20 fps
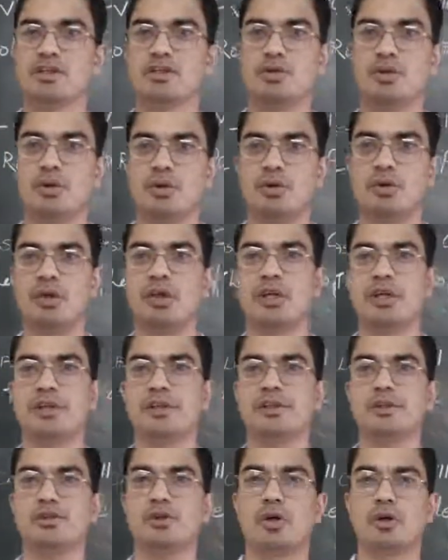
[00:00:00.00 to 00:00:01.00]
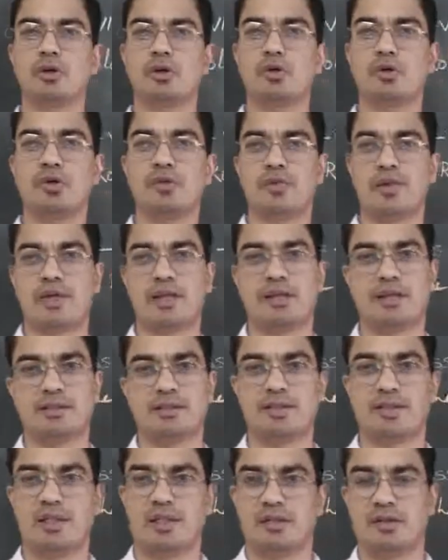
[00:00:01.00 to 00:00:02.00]
So it is not good, we
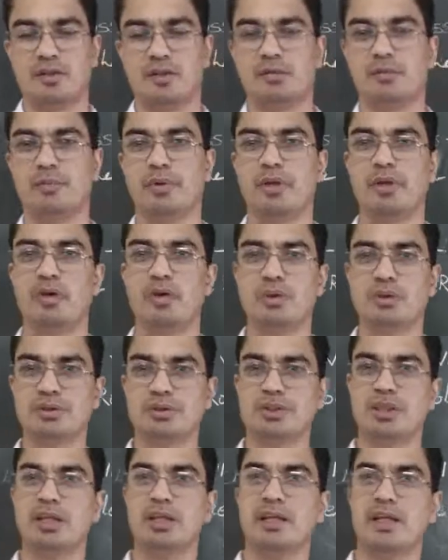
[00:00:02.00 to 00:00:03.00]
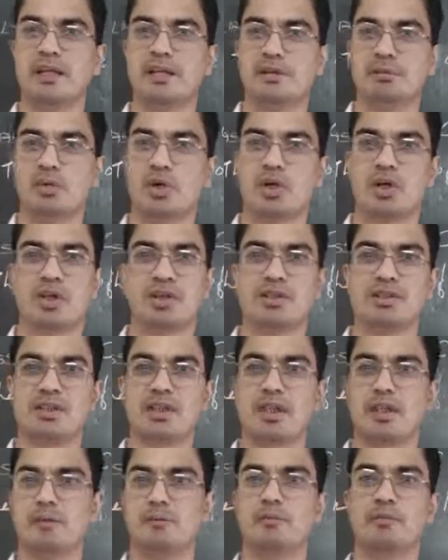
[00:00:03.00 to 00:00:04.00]
can say, because in a
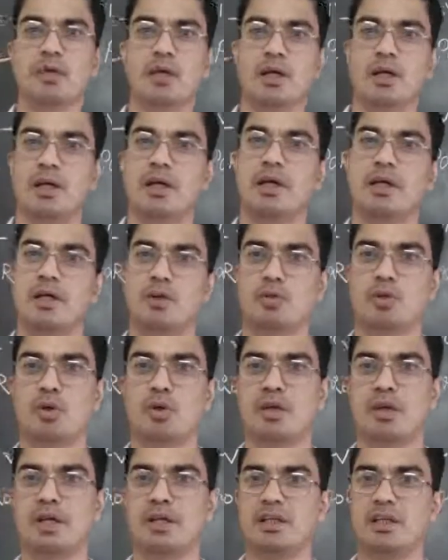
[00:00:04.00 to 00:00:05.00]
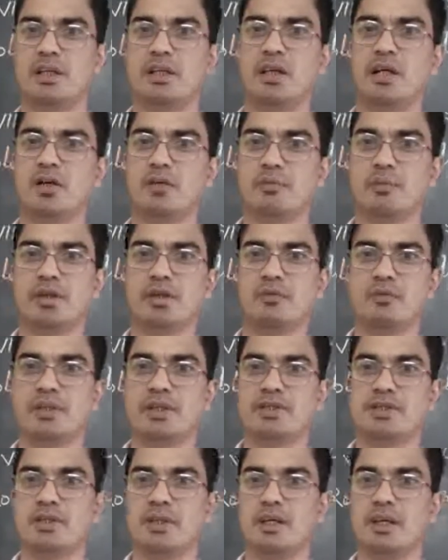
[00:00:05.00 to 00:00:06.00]
democracy, a democratic government,
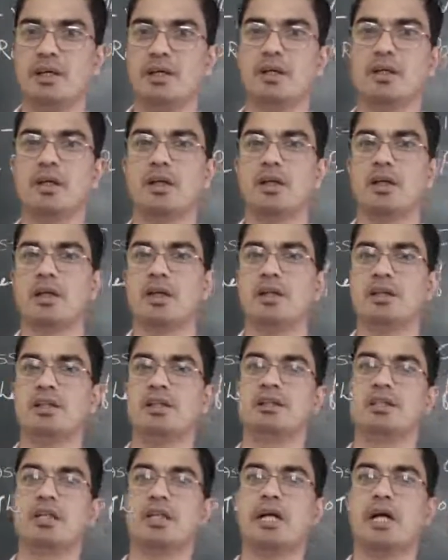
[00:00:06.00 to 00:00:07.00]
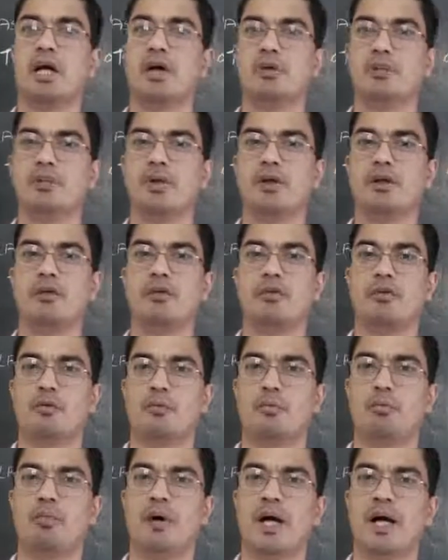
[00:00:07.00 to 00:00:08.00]
we say it is a government
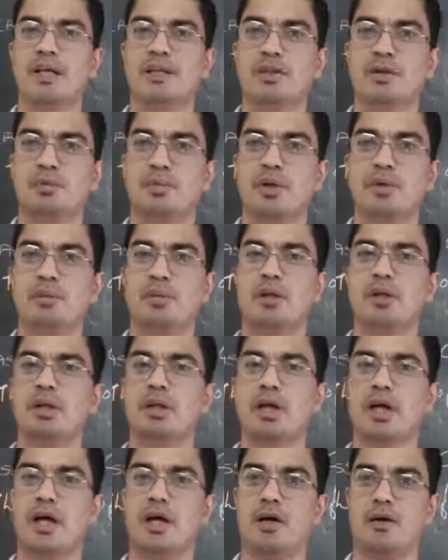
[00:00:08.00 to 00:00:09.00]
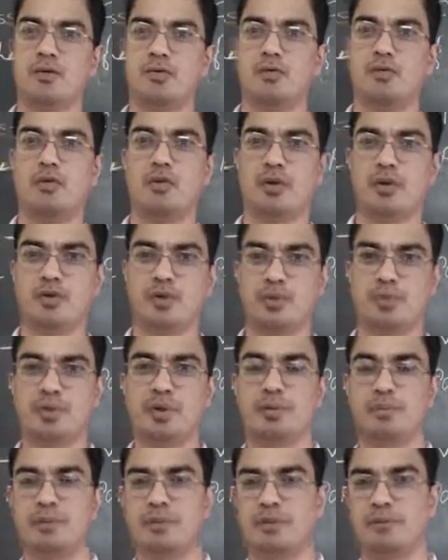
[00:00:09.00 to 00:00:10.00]
by the people and for the
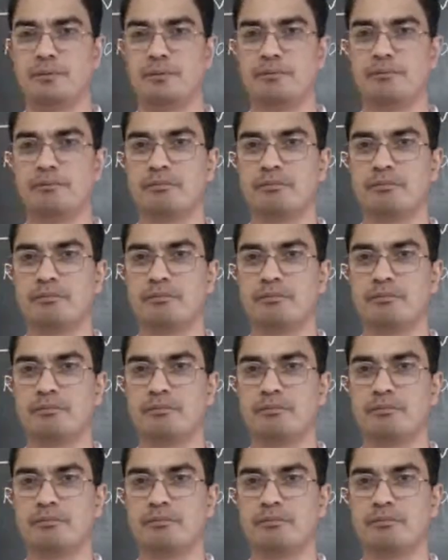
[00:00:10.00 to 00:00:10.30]
people.